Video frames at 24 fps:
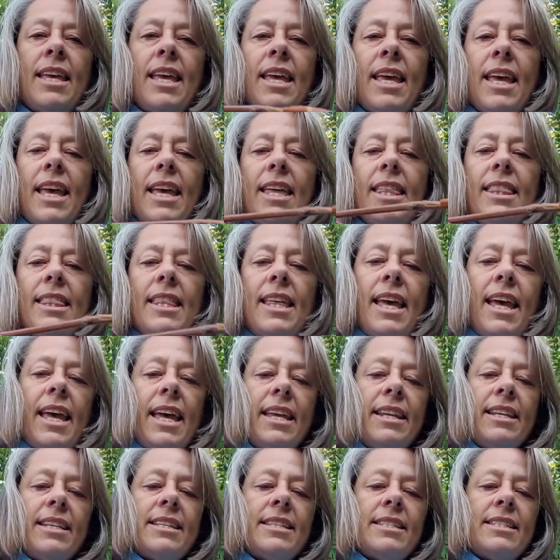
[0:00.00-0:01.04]
And
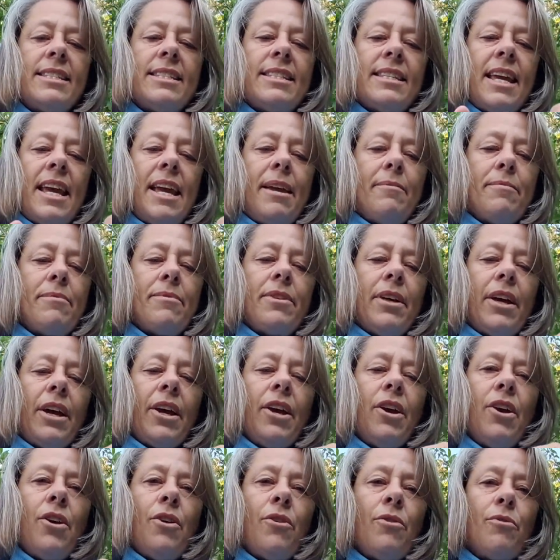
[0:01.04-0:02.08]
then same thing.
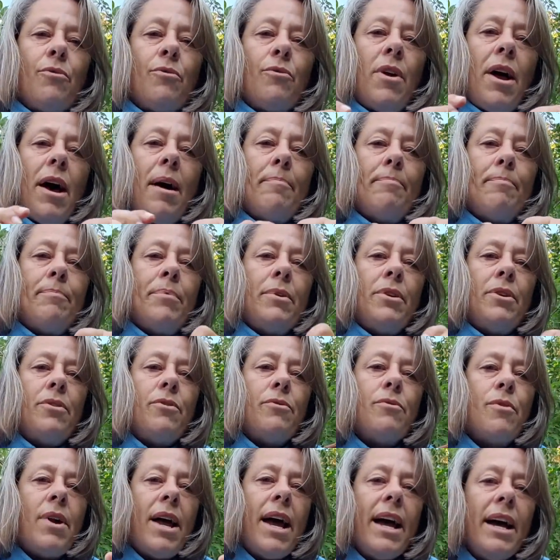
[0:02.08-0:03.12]
Wrap it
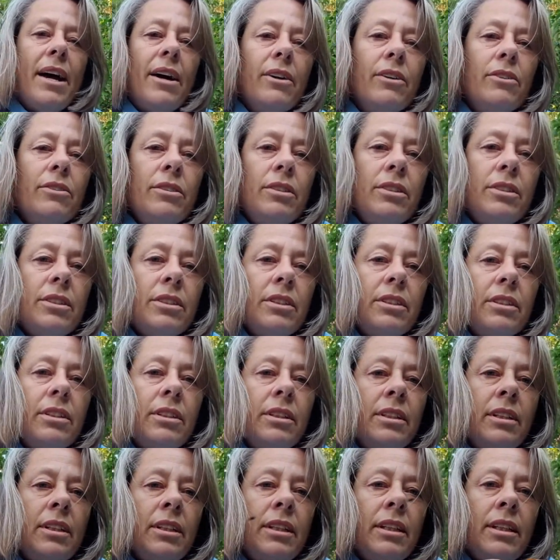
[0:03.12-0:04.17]
around
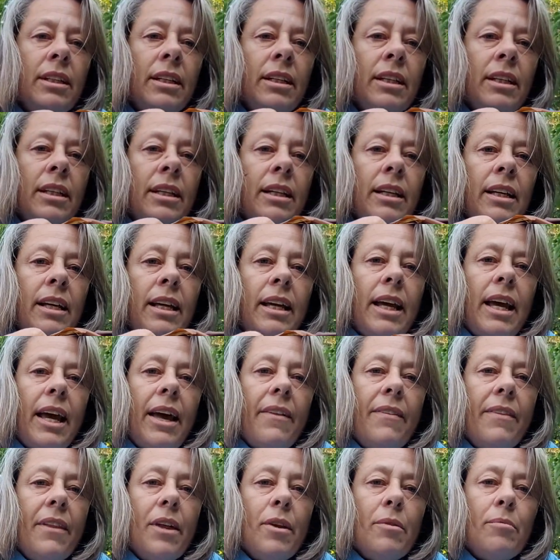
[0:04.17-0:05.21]

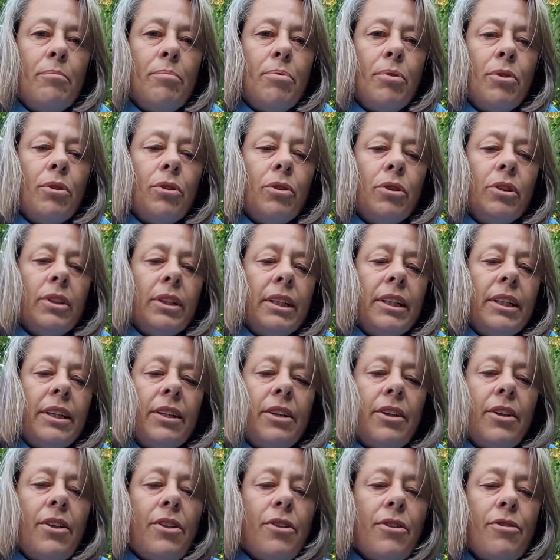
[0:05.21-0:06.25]
and then pull it
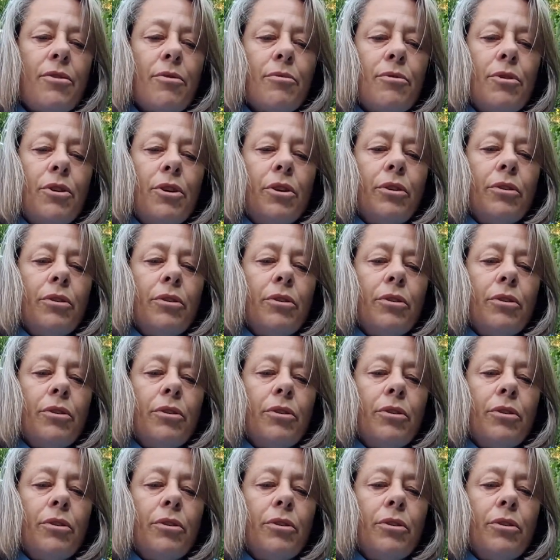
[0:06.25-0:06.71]
through.